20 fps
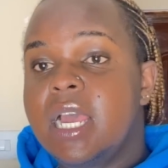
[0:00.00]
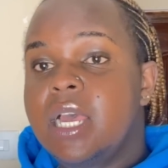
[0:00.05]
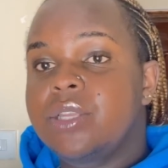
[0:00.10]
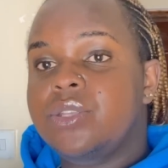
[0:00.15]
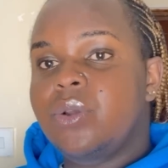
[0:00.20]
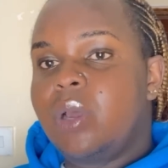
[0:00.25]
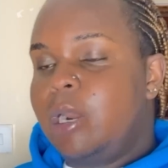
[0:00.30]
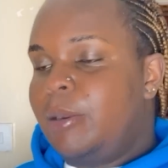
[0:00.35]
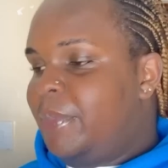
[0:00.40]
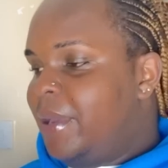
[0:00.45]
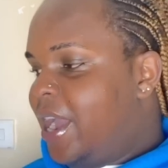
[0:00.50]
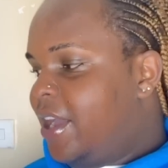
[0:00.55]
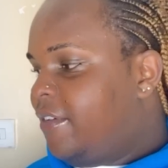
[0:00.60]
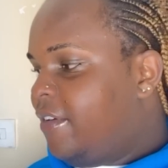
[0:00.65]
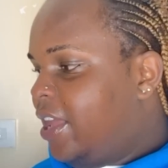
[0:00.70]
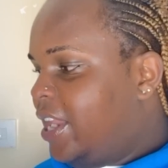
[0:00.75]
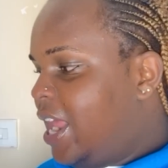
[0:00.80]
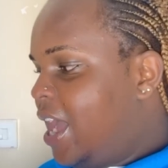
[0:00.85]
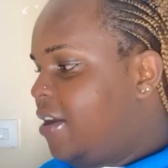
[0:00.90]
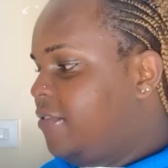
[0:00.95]
So
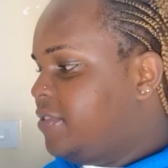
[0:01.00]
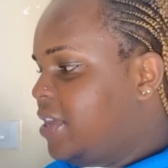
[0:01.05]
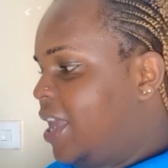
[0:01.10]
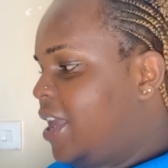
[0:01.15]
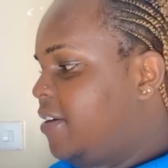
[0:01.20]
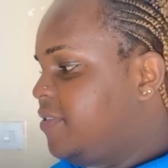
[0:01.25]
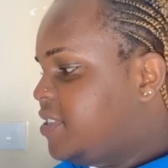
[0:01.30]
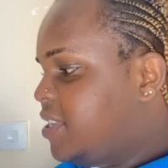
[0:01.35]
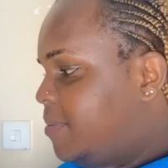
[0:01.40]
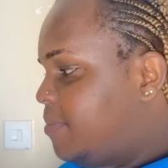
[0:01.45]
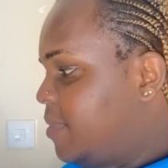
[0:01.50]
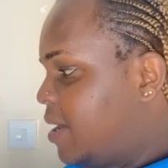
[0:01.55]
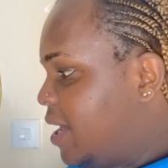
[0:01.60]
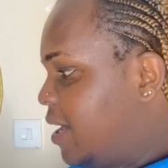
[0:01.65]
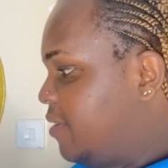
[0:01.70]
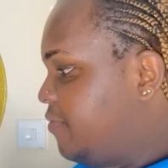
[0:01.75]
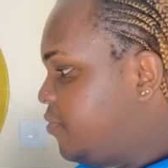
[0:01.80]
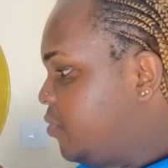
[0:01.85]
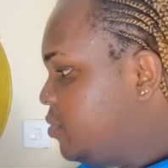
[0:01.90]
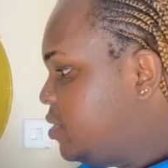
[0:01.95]
I have some
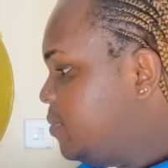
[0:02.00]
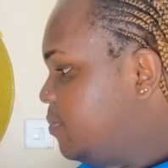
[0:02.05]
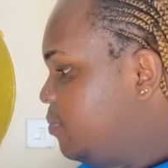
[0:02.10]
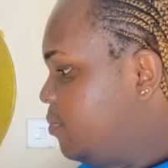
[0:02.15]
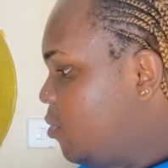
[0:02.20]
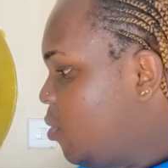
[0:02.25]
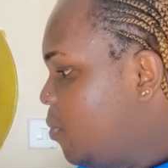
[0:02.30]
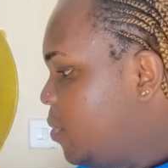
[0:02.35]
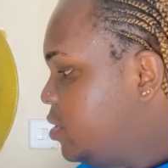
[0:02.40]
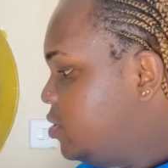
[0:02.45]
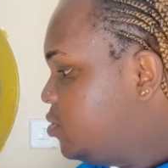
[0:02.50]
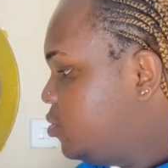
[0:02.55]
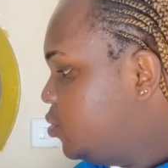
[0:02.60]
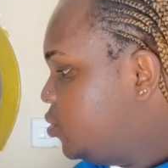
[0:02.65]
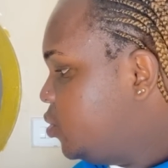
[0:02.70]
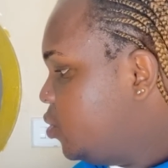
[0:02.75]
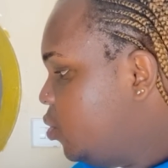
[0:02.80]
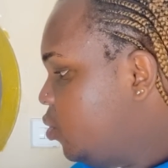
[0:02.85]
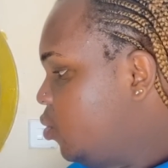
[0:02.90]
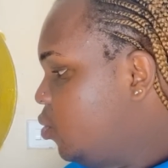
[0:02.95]
few moments to
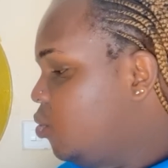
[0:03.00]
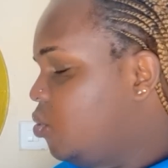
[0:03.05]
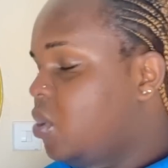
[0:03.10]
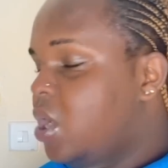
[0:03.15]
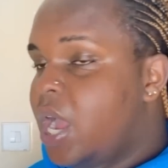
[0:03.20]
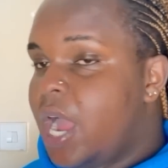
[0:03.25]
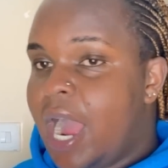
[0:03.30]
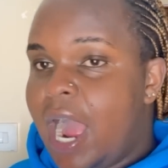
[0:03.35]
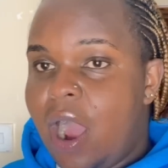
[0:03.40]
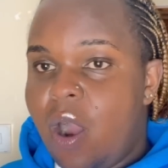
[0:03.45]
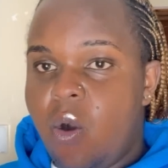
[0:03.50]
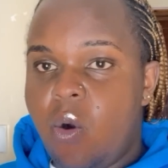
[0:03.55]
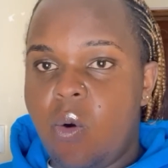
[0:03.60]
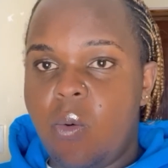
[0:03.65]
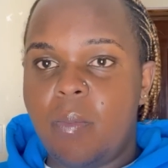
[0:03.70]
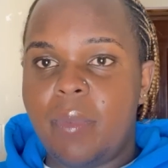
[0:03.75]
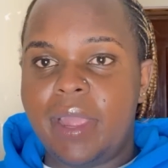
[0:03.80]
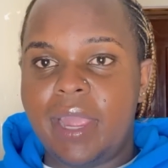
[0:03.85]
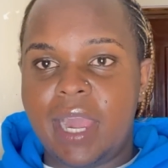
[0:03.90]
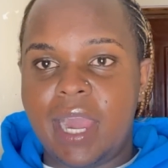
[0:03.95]
show you how
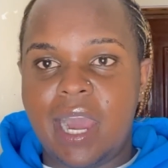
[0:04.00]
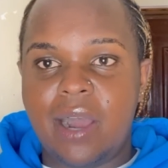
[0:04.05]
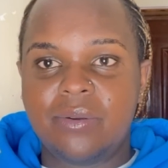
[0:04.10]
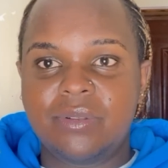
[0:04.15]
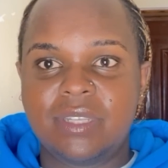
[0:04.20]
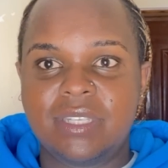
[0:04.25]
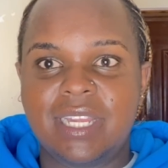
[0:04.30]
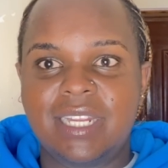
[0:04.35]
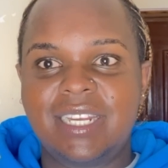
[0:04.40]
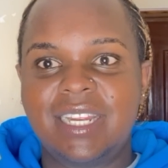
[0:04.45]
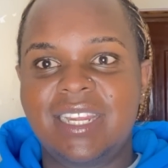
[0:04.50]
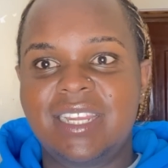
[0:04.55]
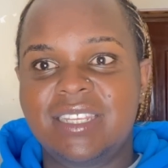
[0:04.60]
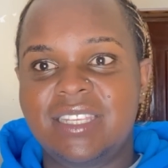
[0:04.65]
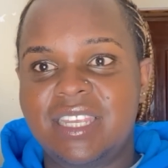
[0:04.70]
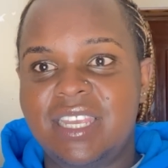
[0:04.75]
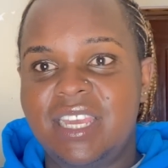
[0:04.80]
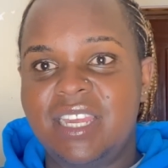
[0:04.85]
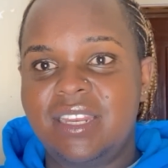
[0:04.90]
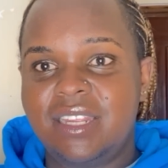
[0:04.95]
my house is. That yaki
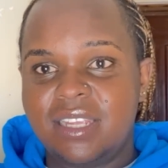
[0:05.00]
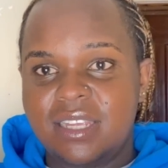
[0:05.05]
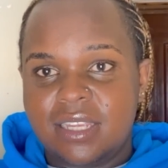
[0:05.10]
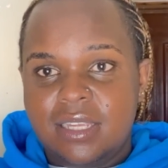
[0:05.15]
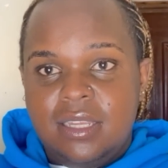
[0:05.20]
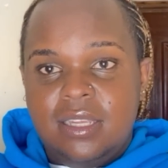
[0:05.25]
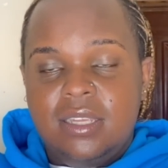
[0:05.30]
skin.